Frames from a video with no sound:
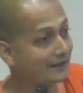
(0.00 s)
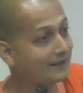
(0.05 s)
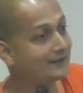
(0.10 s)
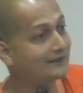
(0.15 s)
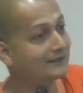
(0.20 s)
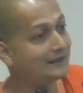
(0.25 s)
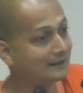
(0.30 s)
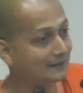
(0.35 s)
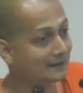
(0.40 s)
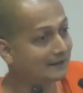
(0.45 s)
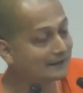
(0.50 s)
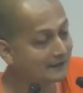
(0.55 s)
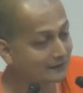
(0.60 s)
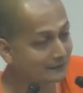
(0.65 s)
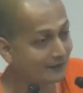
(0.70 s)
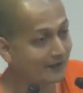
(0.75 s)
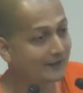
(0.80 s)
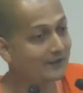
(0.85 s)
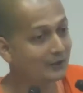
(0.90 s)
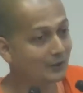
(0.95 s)
he says in this
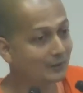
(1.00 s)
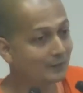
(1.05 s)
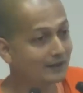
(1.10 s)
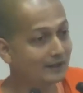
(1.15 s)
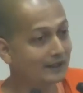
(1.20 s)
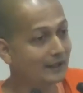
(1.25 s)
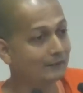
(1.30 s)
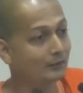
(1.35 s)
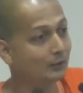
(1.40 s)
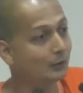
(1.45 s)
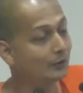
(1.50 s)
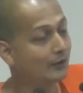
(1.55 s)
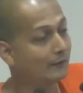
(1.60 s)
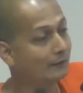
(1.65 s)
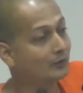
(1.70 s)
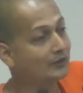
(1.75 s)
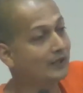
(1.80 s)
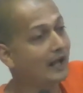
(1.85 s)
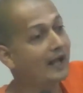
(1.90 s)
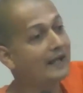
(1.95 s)
very human life, you don't have
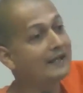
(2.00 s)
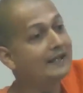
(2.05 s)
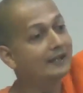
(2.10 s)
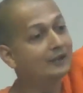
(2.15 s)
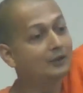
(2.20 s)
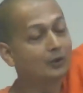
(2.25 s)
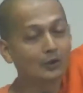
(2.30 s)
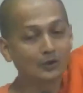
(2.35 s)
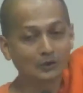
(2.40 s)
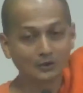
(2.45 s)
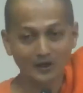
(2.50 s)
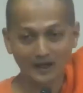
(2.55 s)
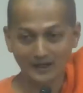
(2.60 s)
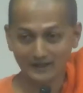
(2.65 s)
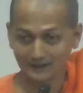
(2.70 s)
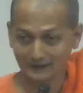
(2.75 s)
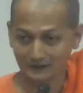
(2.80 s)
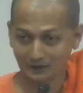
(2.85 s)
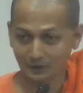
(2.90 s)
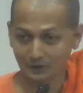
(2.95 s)
to die and go to
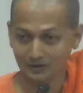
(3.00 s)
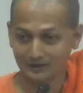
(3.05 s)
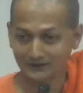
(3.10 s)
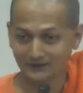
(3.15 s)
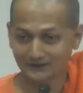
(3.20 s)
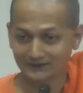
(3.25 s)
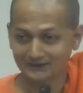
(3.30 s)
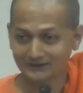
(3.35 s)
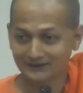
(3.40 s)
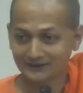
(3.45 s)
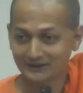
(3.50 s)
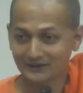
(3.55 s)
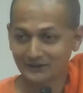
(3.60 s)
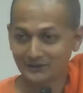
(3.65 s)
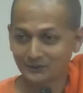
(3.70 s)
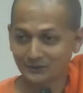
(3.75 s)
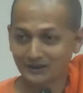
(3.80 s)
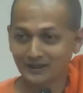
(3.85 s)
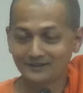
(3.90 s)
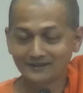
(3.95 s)
higher lokas
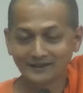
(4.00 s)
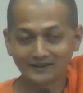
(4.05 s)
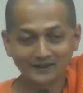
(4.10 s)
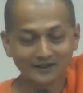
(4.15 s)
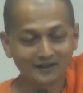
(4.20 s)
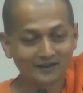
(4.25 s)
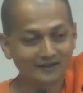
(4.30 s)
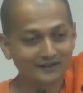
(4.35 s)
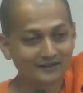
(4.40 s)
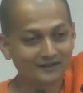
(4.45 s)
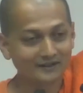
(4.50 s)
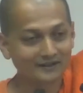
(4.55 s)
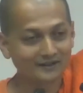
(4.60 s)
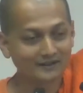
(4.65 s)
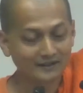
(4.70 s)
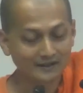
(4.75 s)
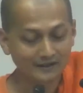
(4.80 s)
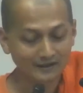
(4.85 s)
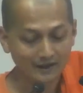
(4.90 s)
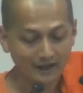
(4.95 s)
to get that ananda.
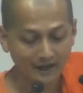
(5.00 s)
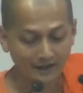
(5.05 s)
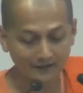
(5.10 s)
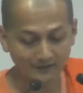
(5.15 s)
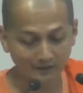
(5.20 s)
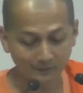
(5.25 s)
And